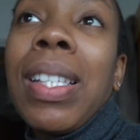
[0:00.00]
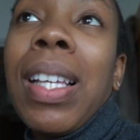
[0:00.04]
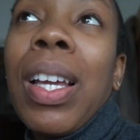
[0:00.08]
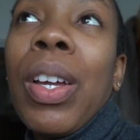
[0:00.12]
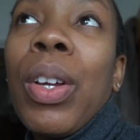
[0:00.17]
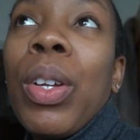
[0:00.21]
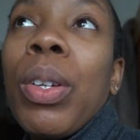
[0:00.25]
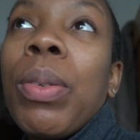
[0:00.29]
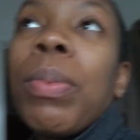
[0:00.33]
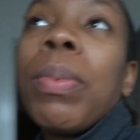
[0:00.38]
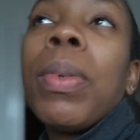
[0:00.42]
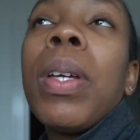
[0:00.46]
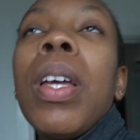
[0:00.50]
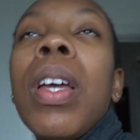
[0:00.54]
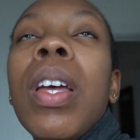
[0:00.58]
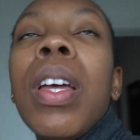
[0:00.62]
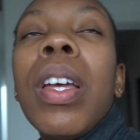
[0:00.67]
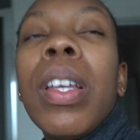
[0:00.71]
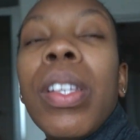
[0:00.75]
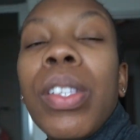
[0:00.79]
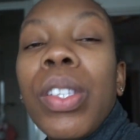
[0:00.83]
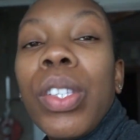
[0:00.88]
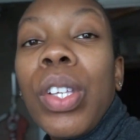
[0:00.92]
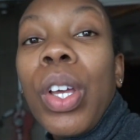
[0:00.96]
home.
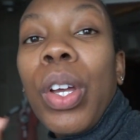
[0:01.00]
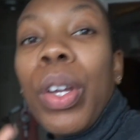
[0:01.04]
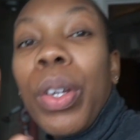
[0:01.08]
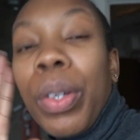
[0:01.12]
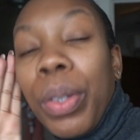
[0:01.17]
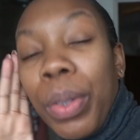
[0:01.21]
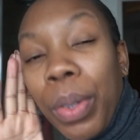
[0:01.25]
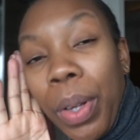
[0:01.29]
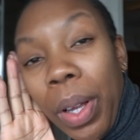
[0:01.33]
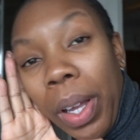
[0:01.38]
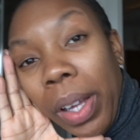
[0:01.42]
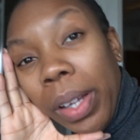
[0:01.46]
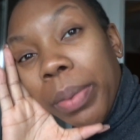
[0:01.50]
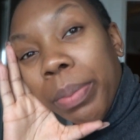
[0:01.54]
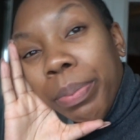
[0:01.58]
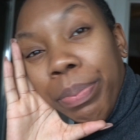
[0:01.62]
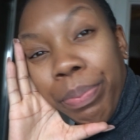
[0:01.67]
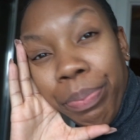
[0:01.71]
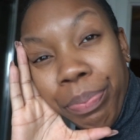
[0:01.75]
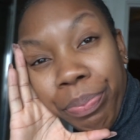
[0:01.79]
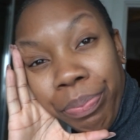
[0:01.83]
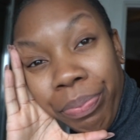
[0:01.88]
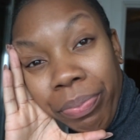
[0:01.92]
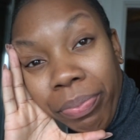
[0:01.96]

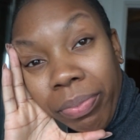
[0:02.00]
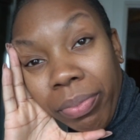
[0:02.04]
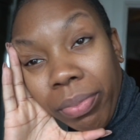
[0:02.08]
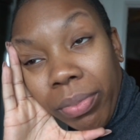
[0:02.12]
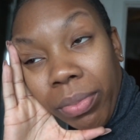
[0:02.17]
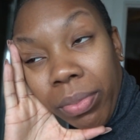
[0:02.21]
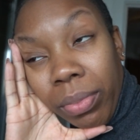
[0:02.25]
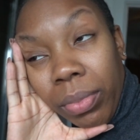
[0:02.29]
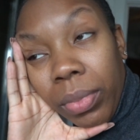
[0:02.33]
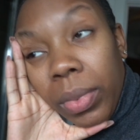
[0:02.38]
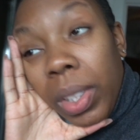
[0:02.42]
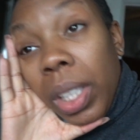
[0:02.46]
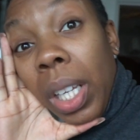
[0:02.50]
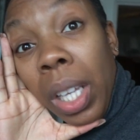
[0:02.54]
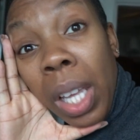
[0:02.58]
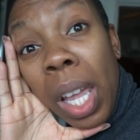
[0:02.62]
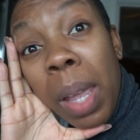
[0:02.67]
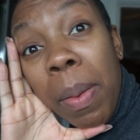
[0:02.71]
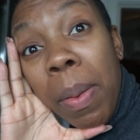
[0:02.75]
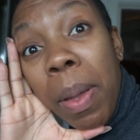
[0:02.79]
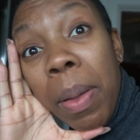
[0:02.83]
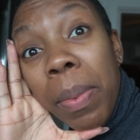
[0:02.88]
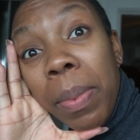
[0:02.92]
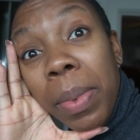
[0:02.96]
So
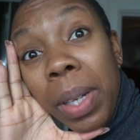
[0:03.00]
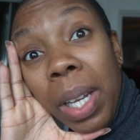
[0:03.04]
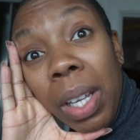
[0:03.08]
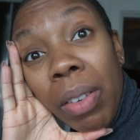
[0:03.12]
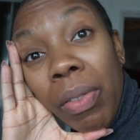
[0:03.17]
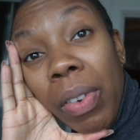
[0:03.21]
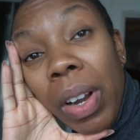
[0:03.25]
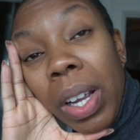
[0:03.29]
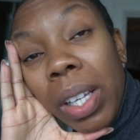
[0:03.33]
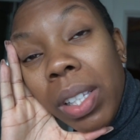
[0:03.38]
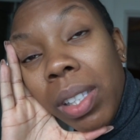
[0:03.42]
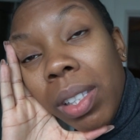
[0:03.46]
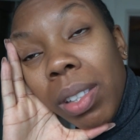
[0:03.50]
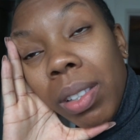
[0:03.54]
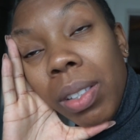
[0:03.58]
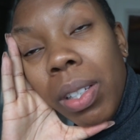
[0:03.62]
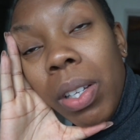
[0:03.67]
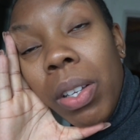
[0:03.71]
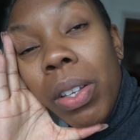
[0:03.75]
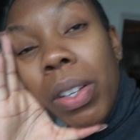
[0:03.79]
came home and ate rice.